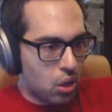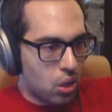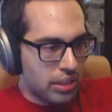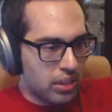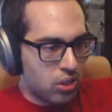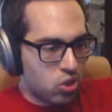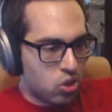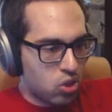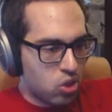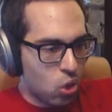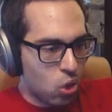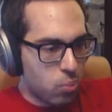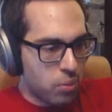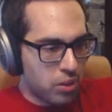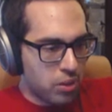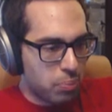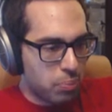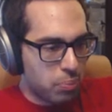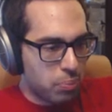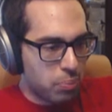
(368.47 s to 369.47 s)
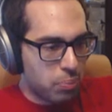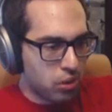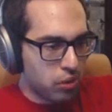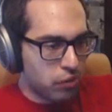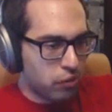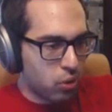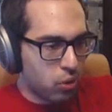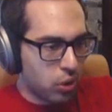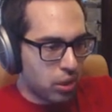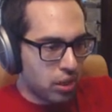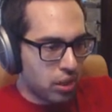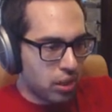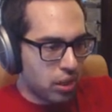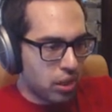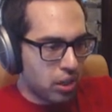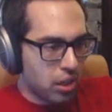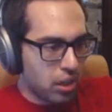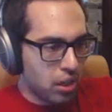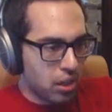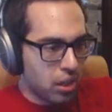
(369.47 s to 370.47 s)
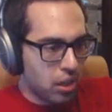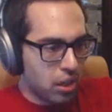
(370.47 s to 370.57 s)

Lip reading: Oh god, there's so much blood on the floor.